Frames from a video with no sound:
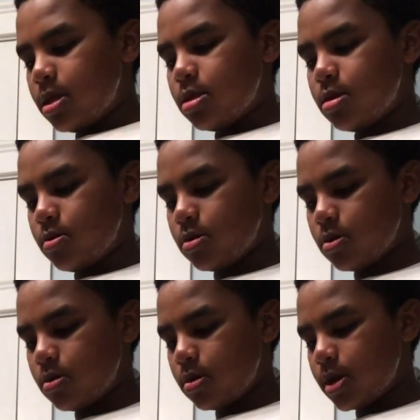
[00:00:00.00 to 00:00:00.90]
don't know.
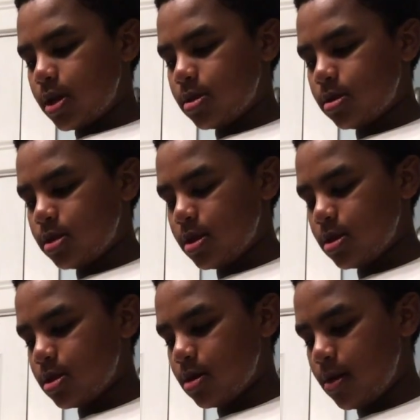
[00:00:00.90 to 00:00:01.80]
Okay, so this
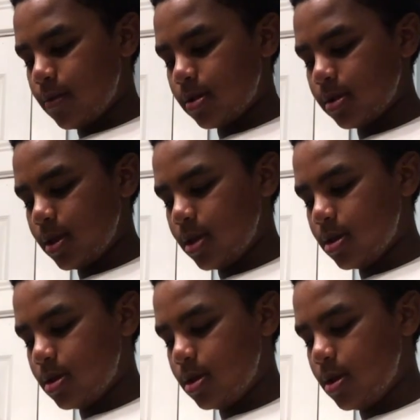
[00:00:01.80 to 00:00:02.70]
is obviously
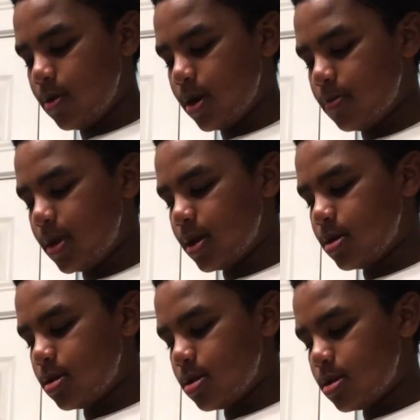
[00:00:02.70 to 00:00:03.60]
newer
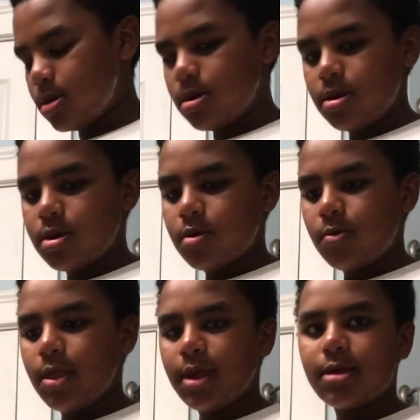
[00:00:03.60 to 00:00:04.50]
because
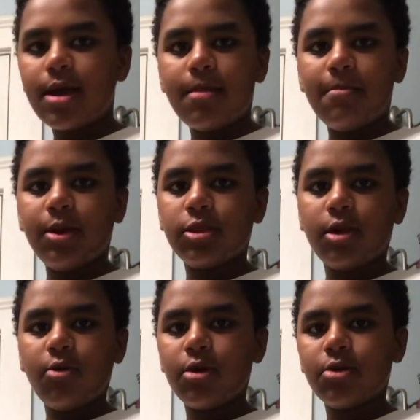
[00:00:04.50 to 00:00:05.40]
we like get monthly
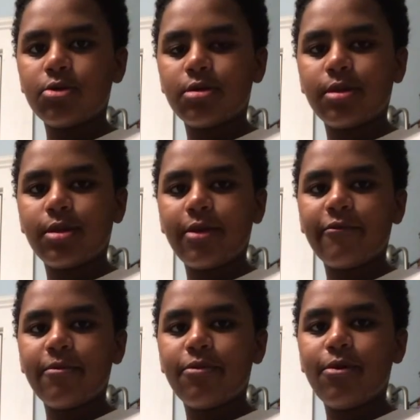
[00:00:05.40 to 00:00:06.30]
orders or something
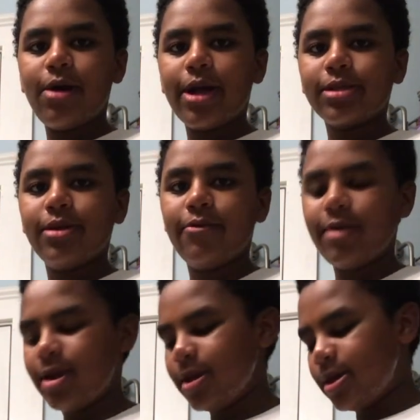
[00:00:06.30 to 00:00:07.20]
from Proactive,
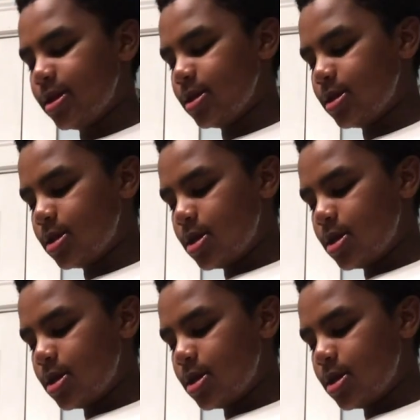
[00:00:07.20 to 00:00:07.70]
and